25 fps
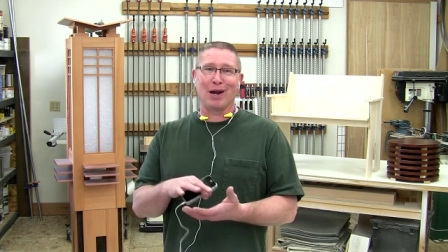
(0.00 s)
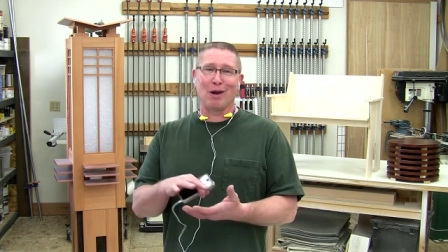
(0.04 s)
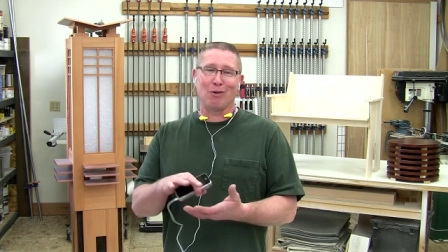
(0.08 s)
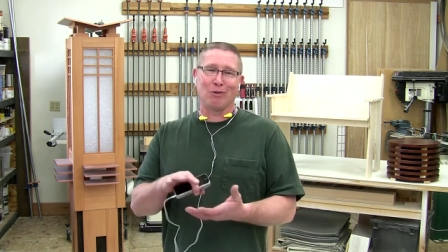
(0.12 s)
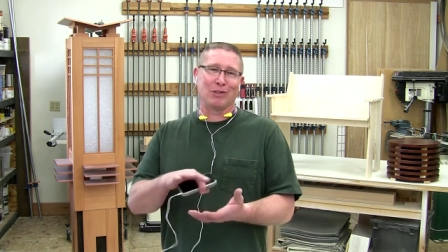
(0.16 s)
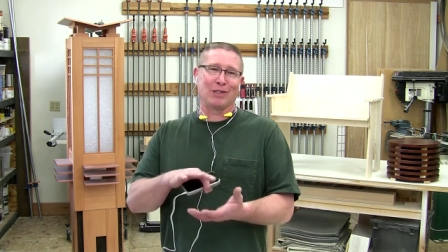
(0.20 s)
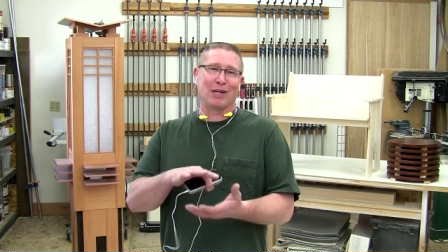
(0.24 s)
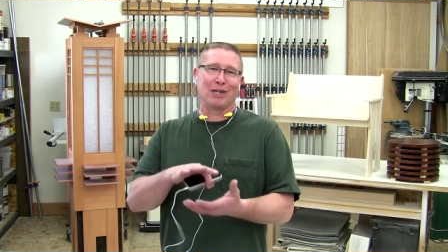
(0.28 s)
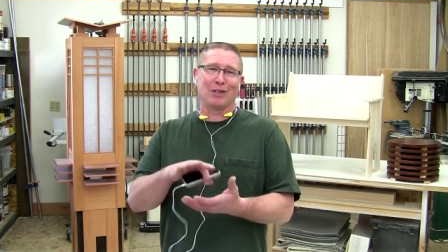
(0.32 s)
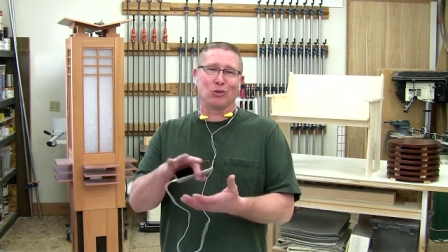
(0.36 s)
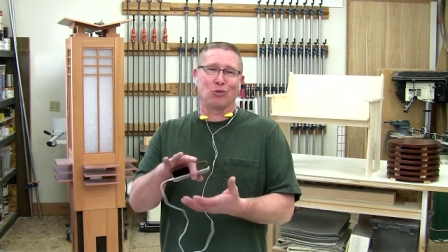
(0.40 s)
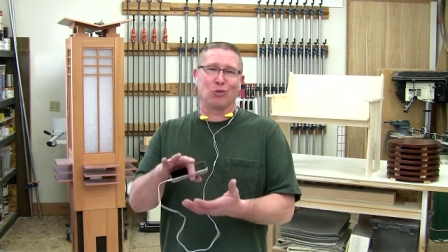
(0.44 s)
I
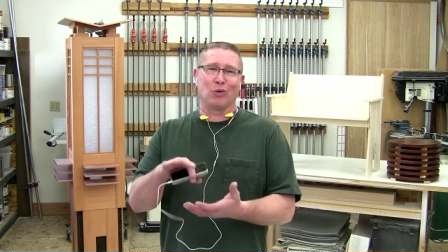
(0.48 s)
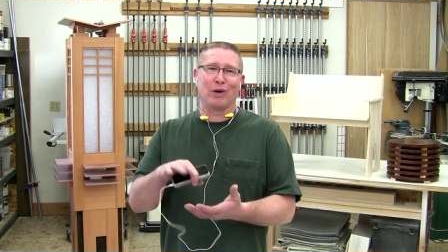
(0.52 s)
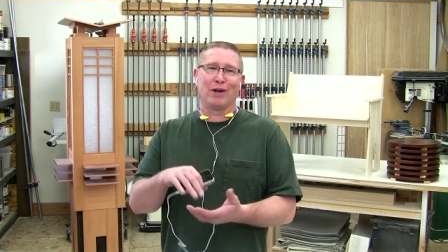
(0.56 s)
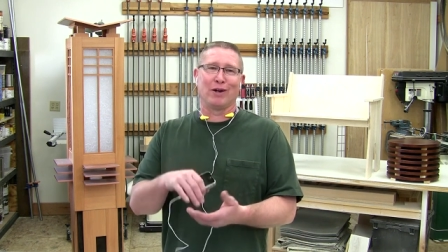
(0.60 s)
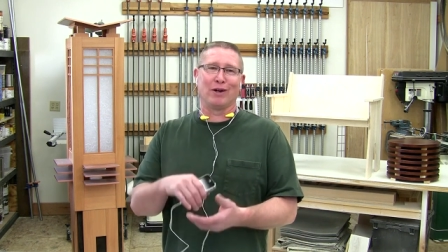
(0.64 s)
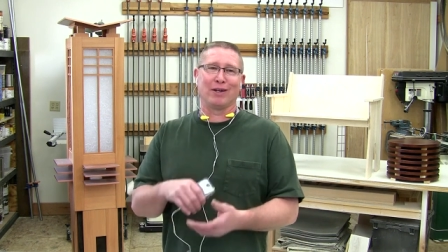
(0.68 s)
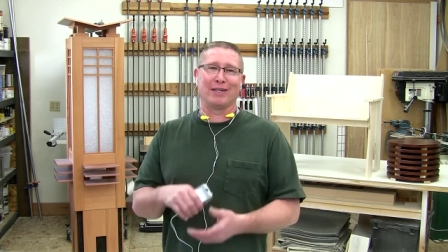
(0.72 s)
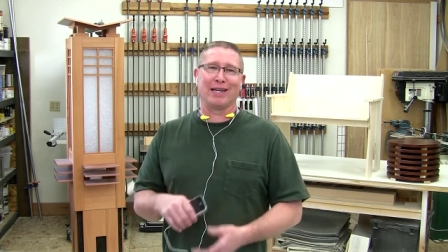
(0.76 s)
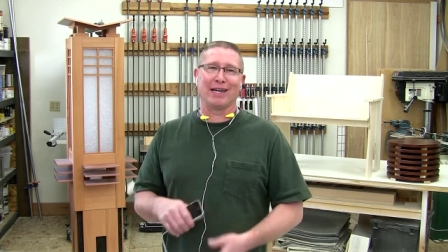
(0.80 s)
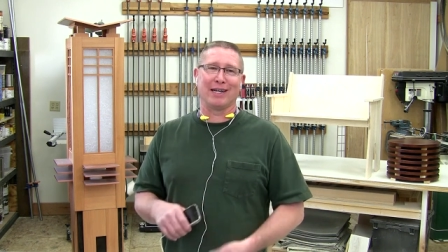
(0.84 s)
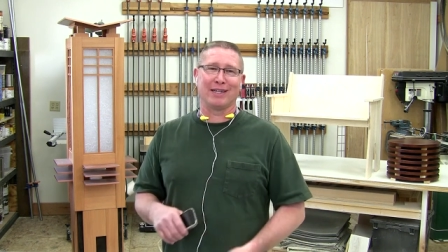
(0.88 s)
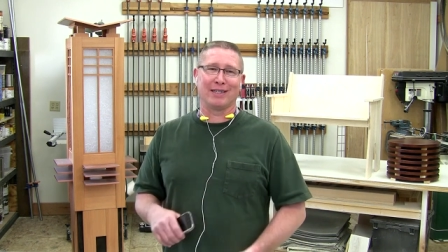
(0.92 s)
was on Twitter
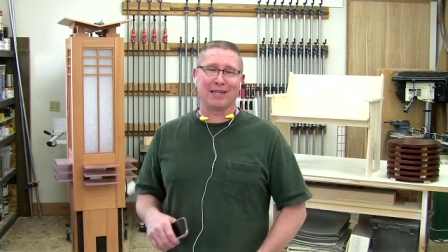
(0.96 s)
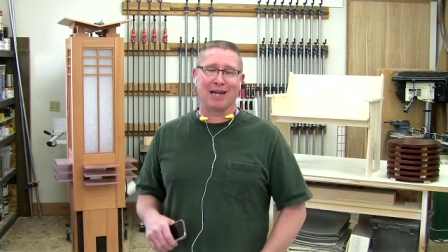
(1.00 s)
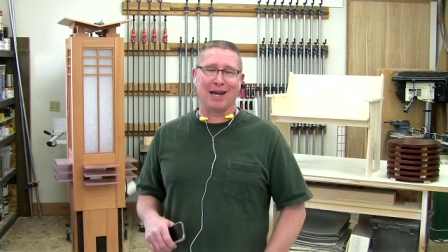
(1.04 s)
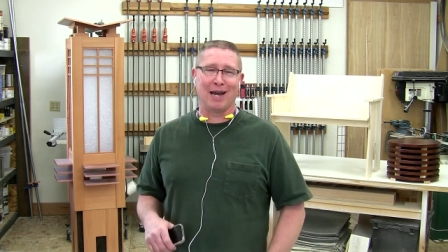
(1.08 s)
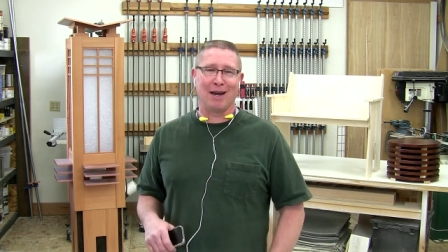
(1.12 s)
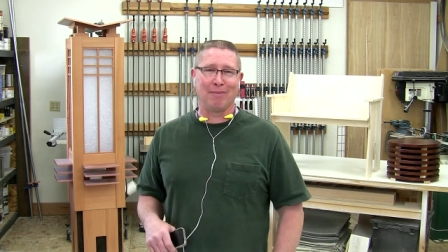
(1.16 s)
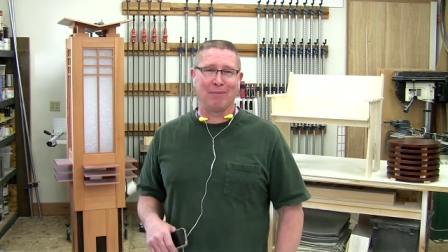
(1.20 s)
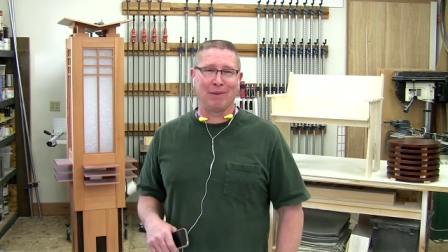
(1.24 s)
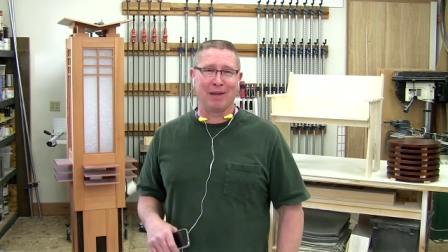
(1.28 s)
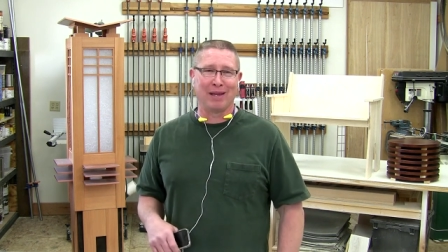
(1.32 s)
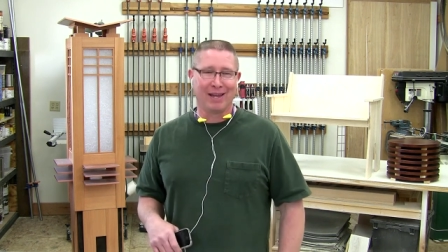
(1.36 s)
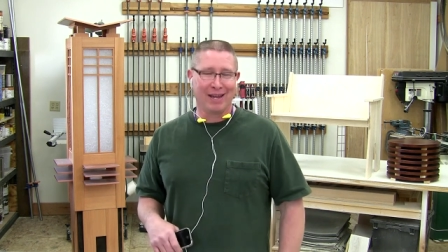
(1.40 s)
at that
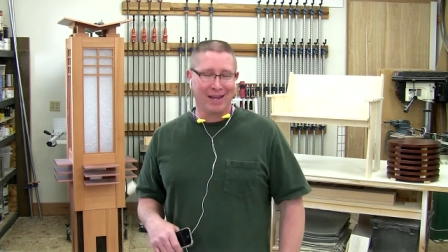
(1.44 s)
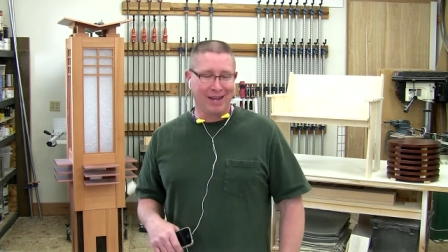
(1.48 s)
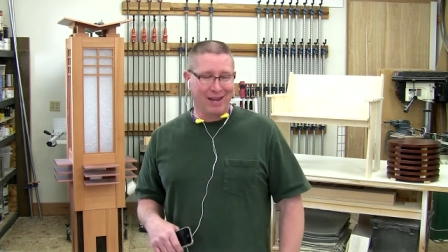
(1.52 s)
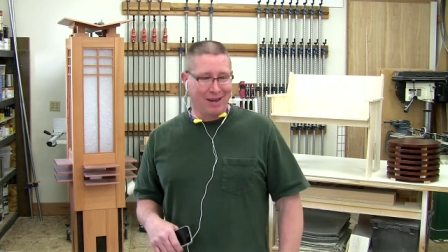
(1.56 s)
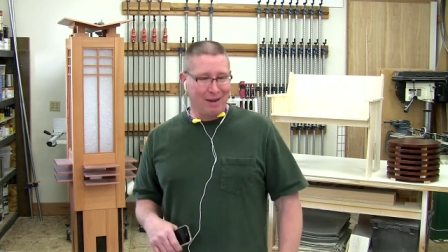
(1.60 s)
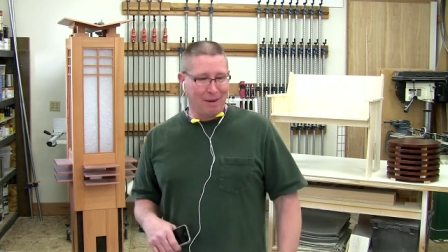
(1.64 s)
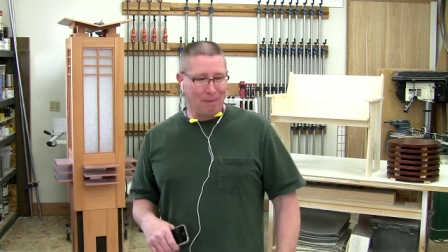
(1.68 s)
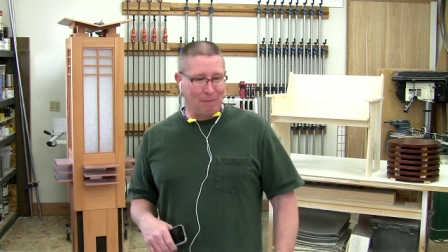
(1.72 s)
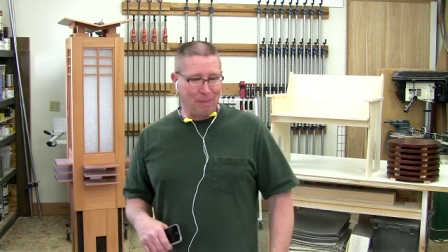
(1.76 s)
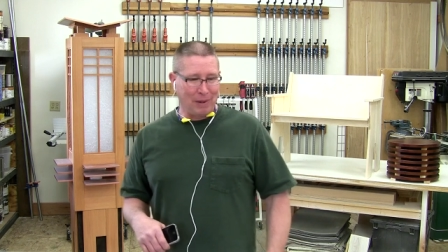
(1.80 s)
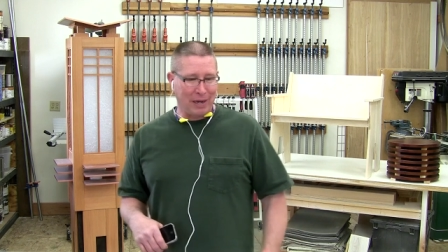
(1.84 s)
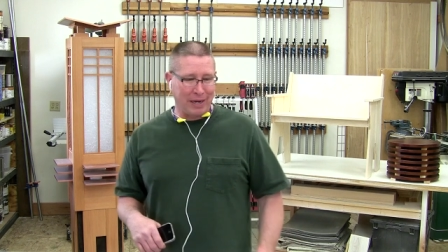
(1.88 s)
time,
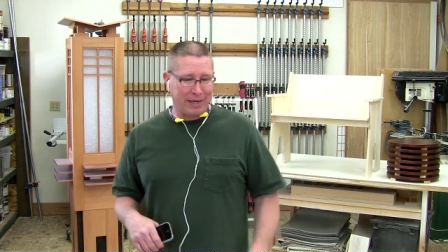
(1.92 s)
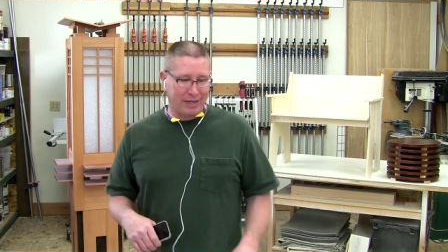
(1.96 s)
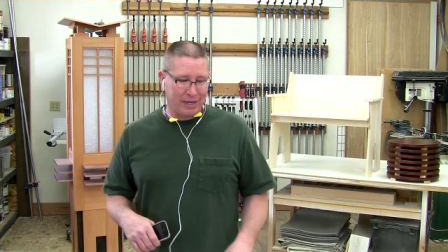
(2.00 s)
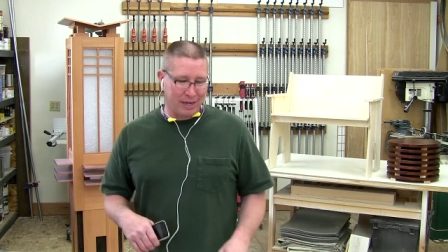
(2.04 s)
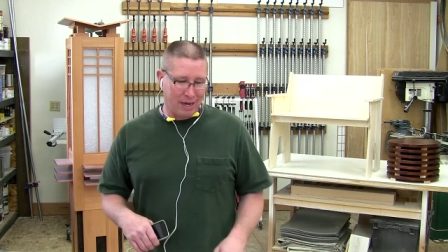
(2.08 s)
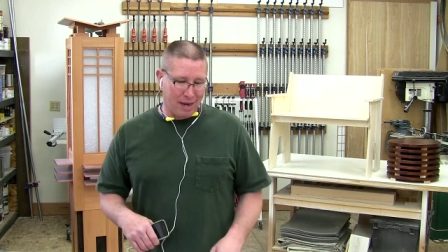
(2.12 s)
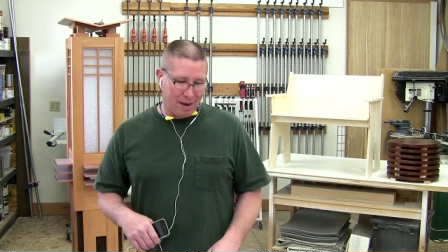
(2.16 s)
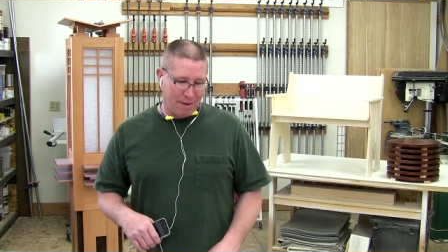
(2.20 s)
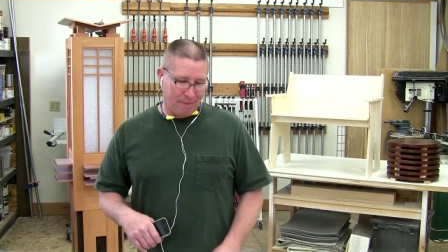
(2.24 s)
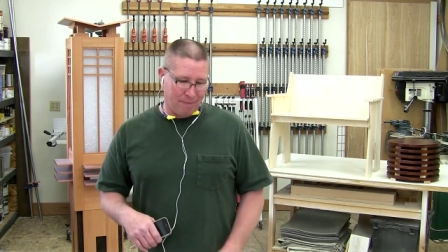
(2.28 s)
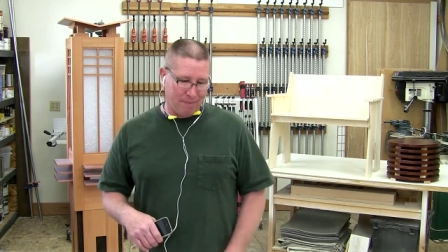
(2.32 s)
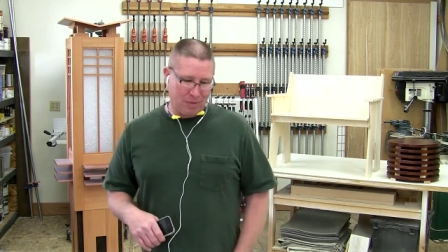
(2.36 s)
but
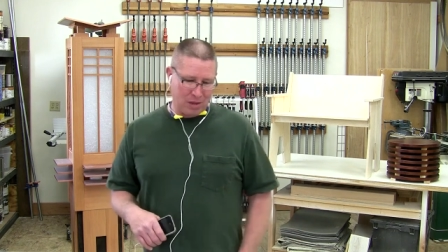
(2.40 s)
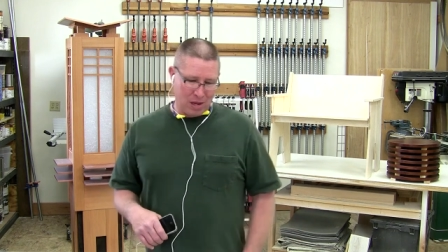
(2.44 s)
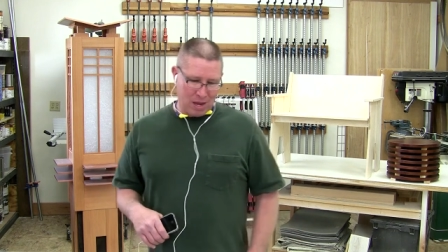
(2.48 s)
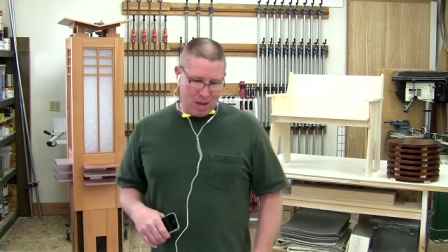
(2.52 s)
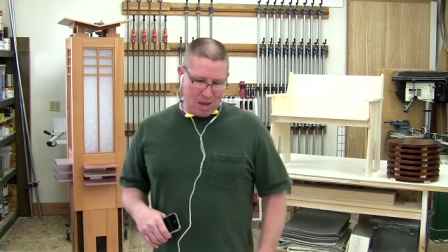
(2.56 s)
um,